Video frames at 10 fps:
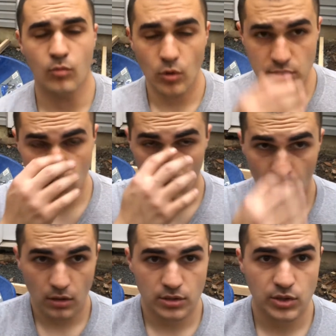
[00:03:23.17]
mold's
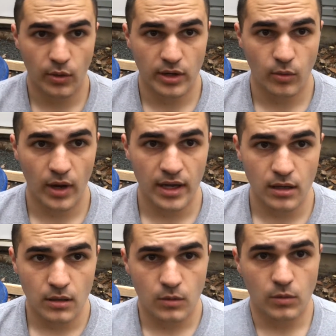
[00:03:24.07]
all squared away.
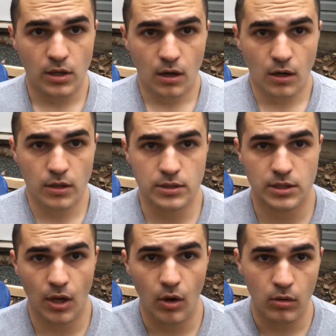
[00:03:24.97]
We are good to
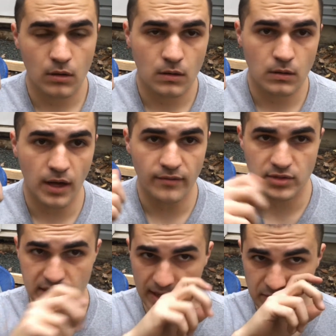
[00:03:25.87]
go.
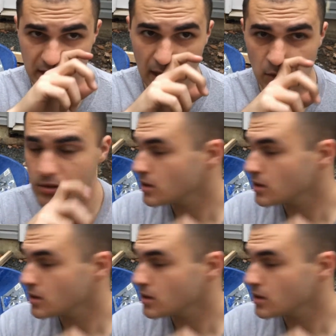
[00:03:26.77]
Gravel's tamped down.